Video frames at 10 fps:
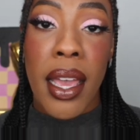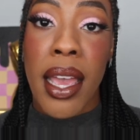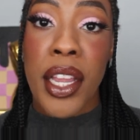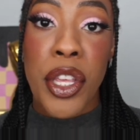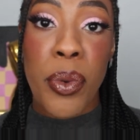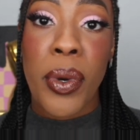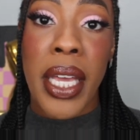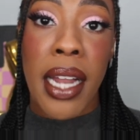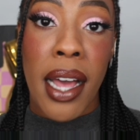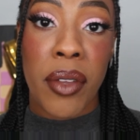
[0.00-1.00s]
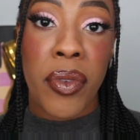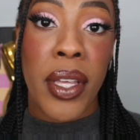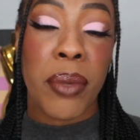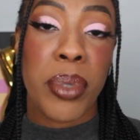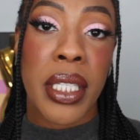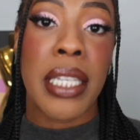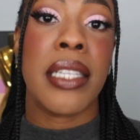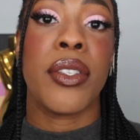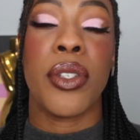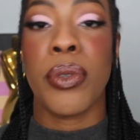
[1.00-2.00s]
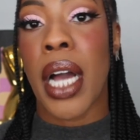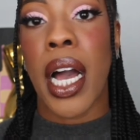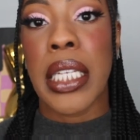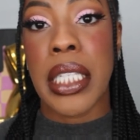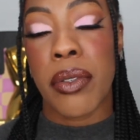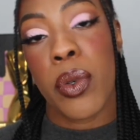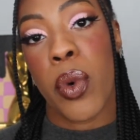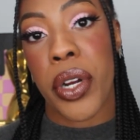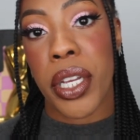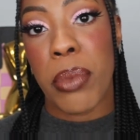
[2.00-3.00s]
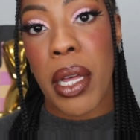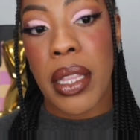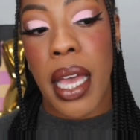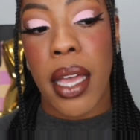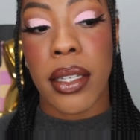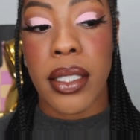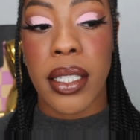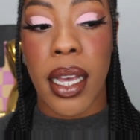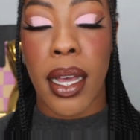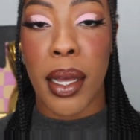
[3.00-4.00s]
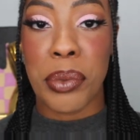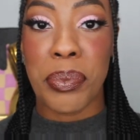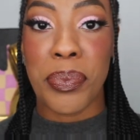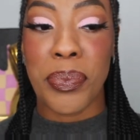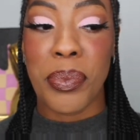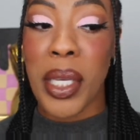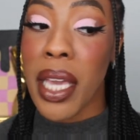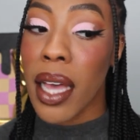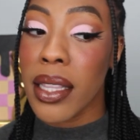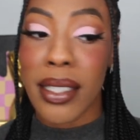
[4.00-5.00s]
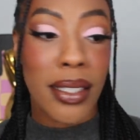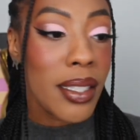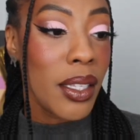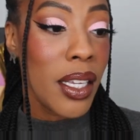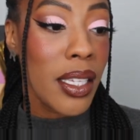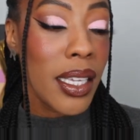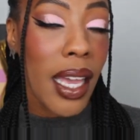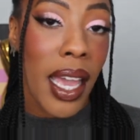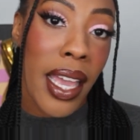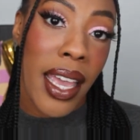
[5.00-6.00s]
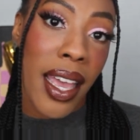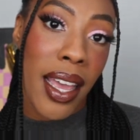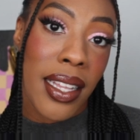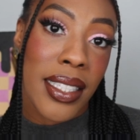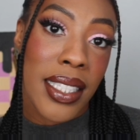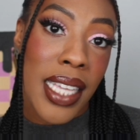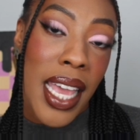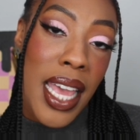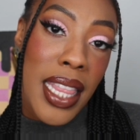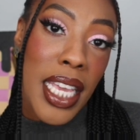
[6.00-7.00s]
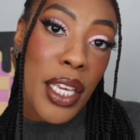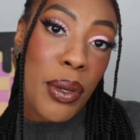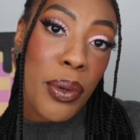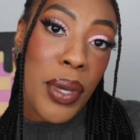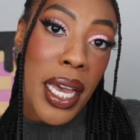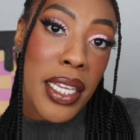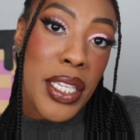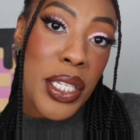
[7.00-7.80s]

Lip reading: and you will get out of it. Please do not even worry about that. But yeah, this is the look, and thank you guys